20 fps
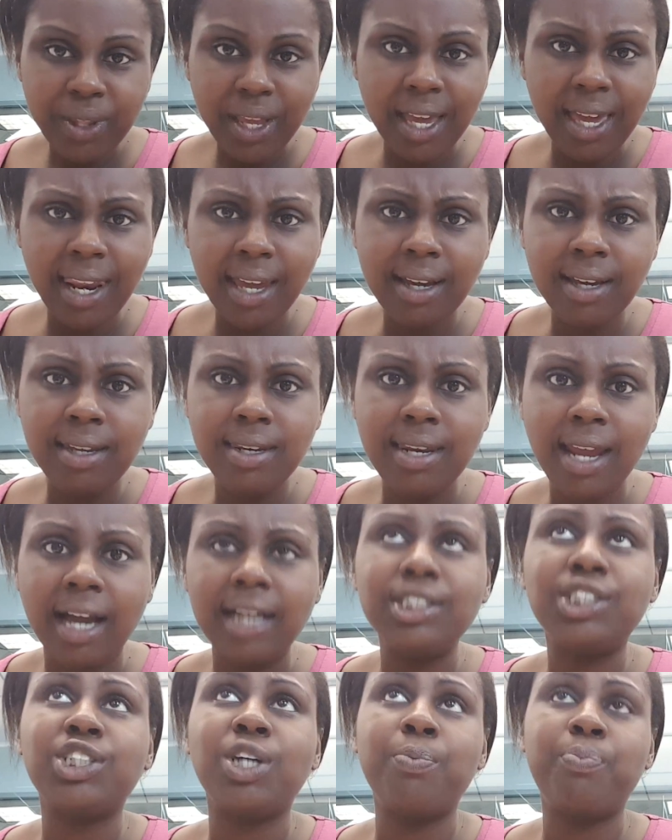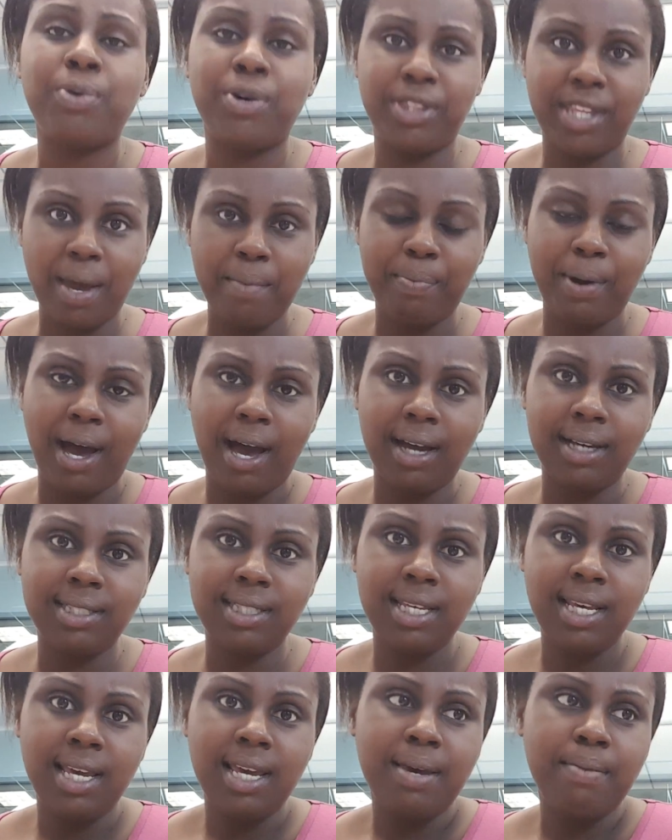and I could not jump on that box.
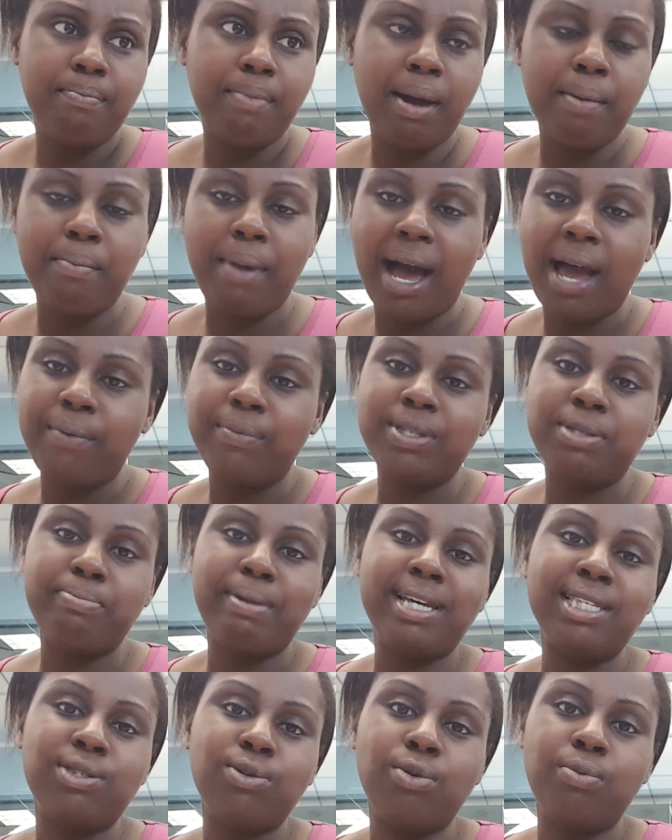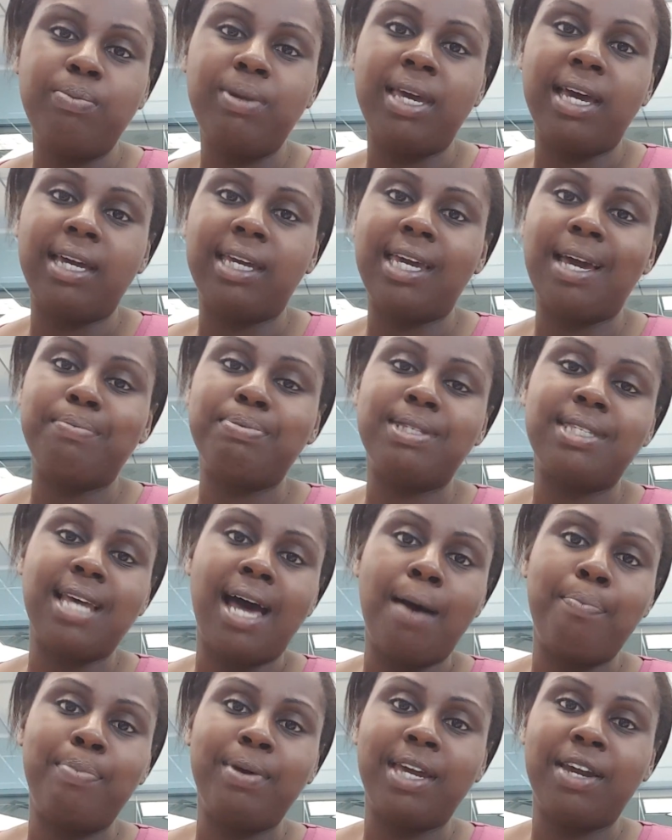My mind was messing with me. I kept
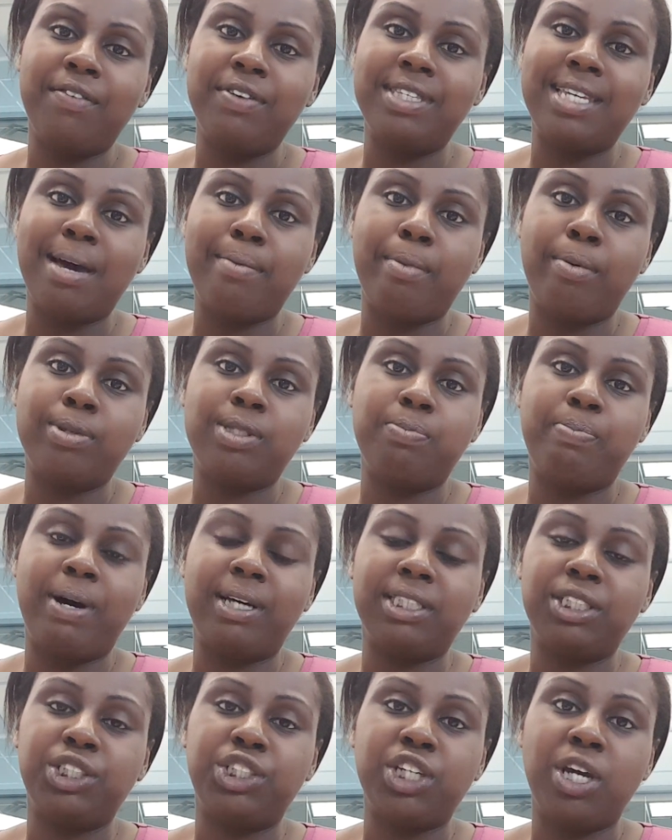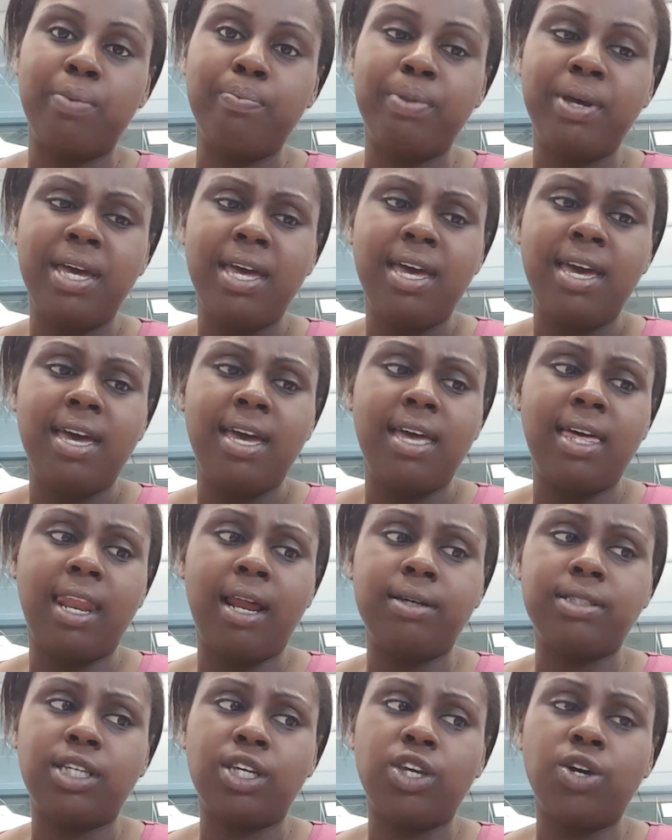stopping every time I was about to jump. And
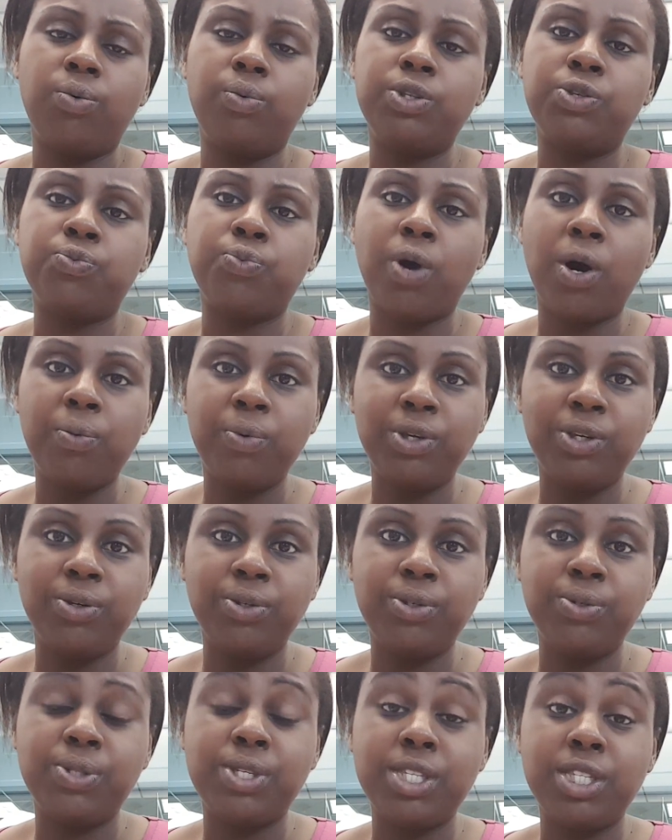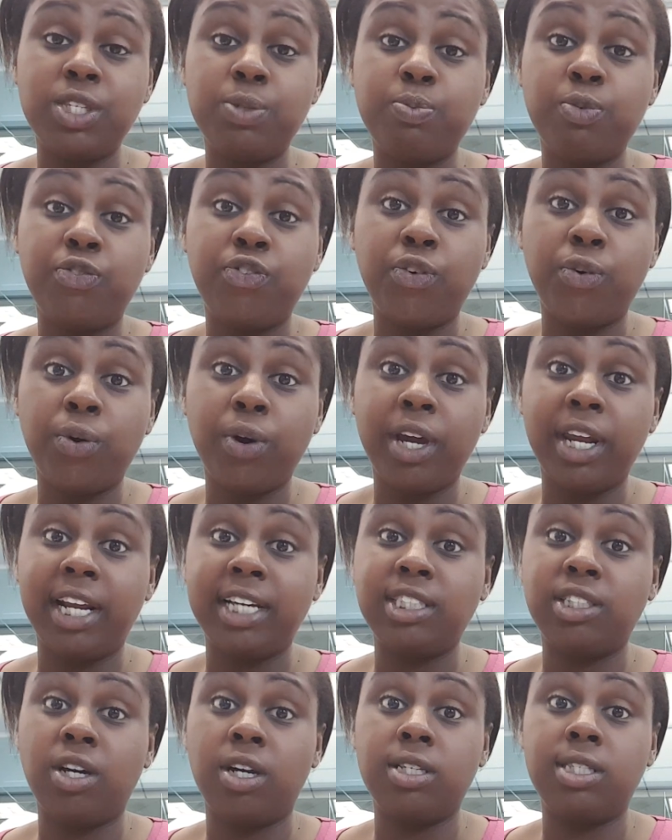I was like, yo, what's wrong with you? You did this before. And I
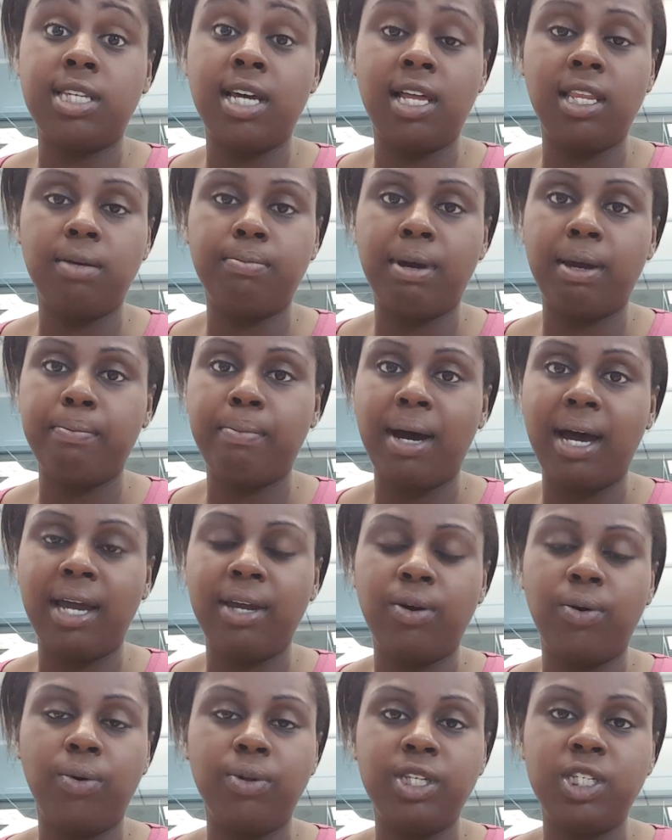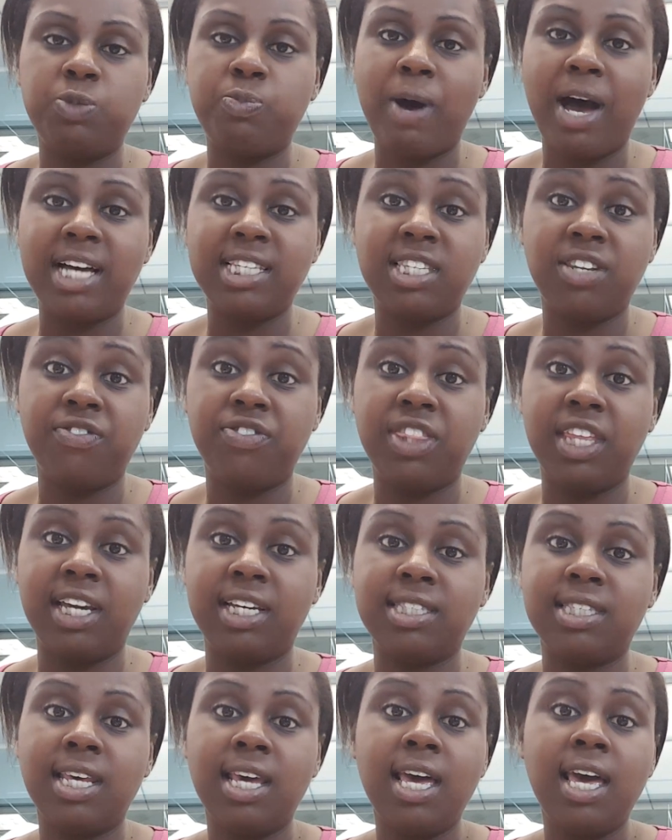started telling my mind all these positive
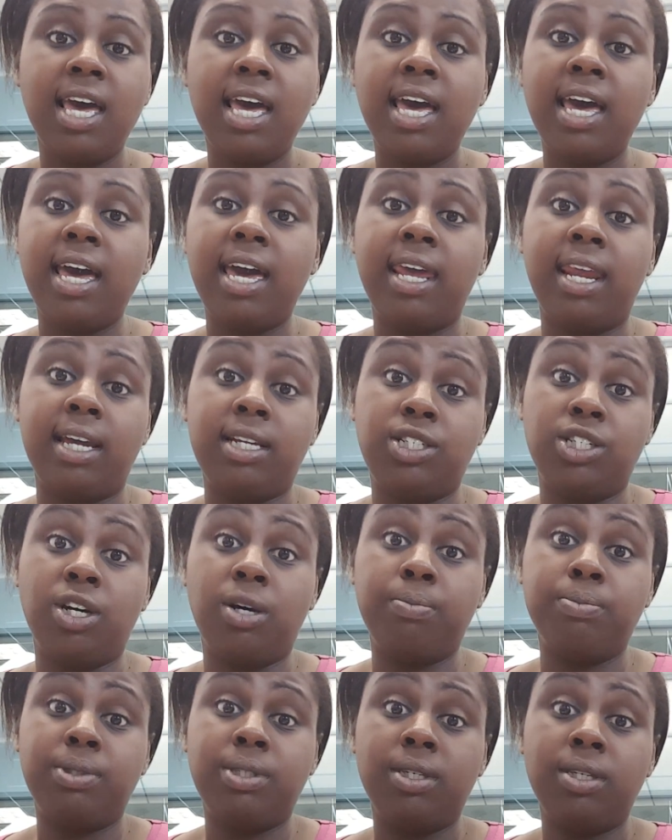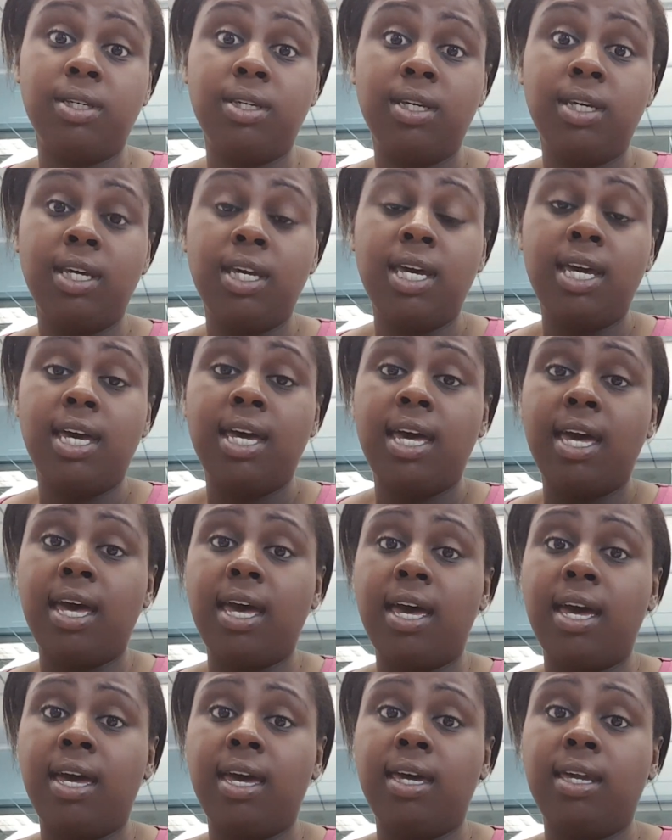things, and I jumped.
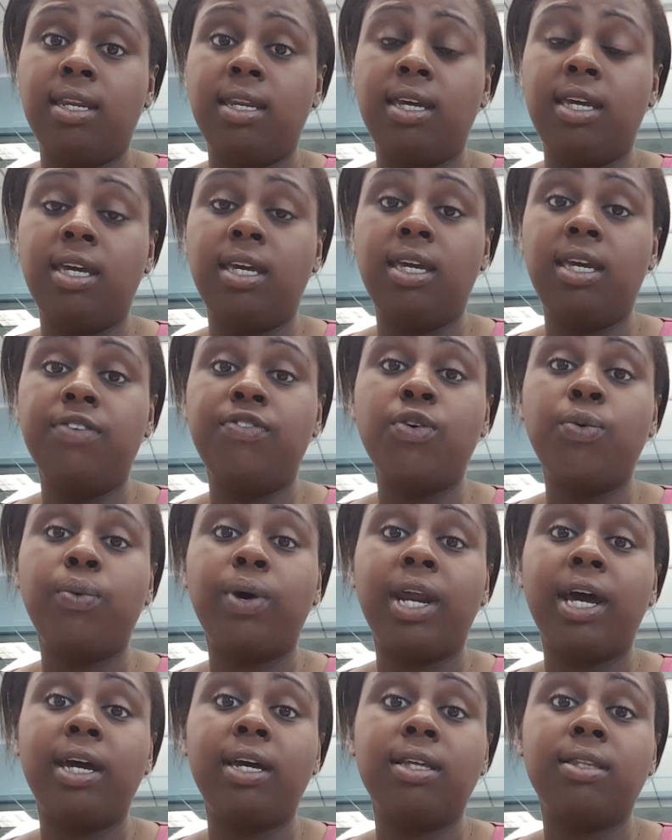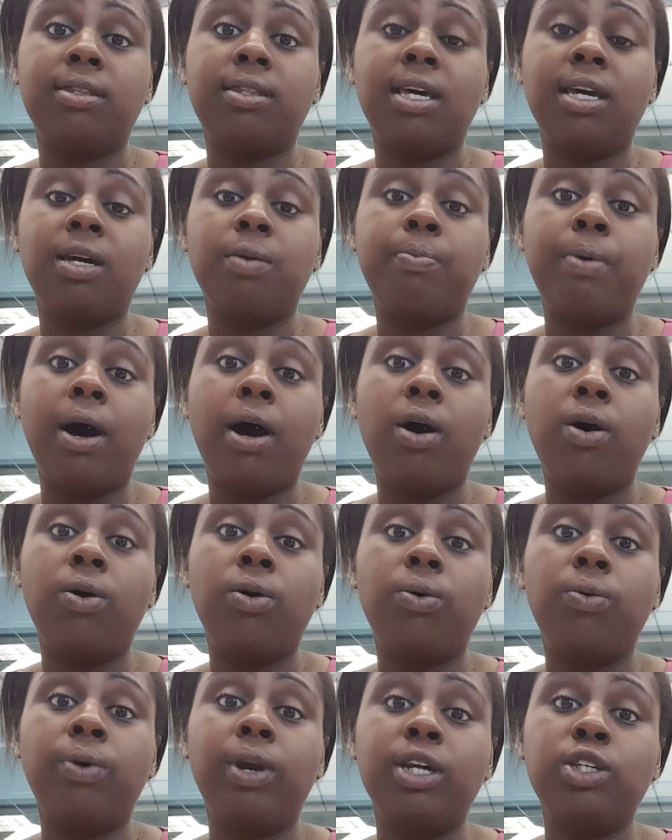And even when I think about
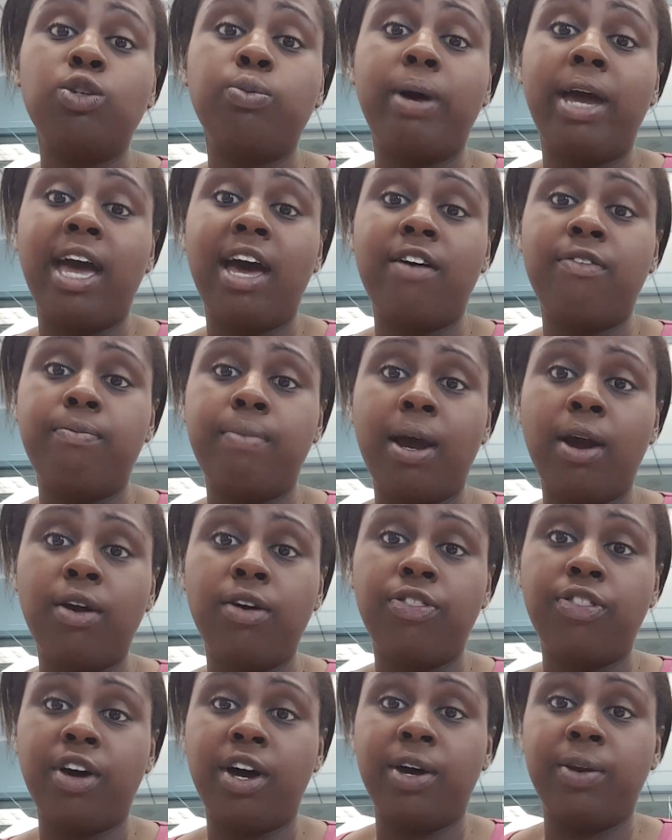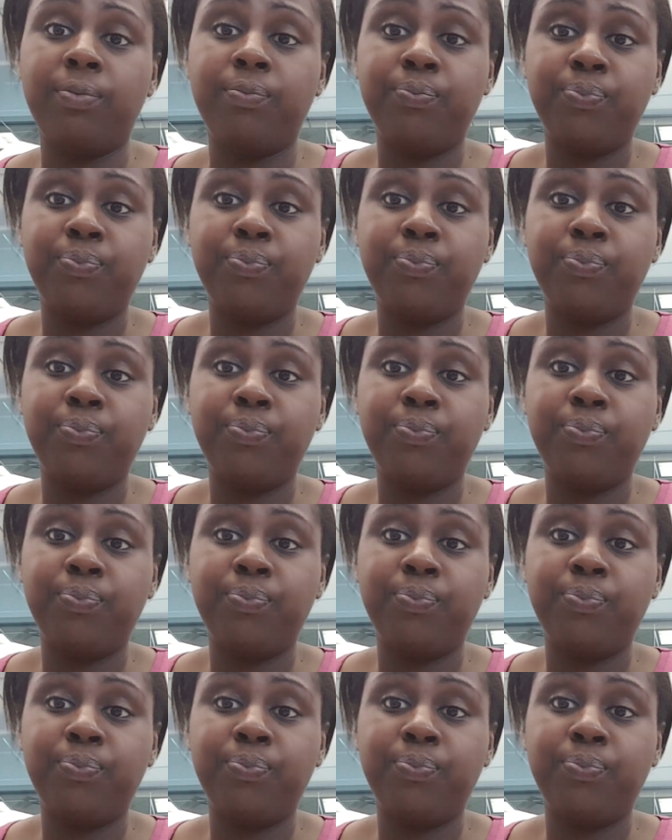when I do my half marathon,